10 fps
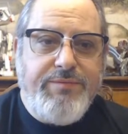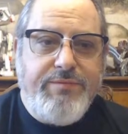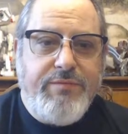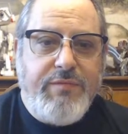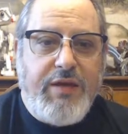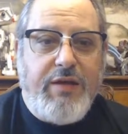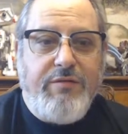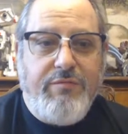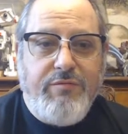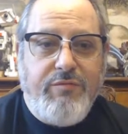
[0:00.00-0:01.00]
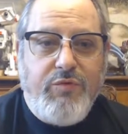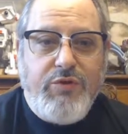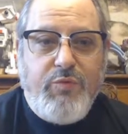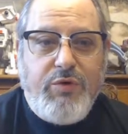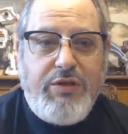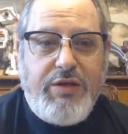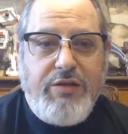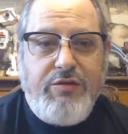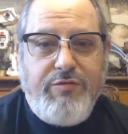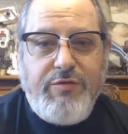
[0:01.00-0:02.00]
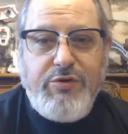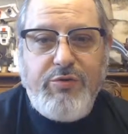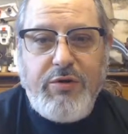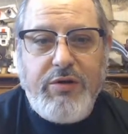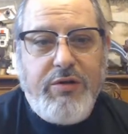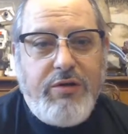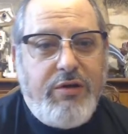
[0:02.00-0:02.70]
Yeah, with one or the other for sure.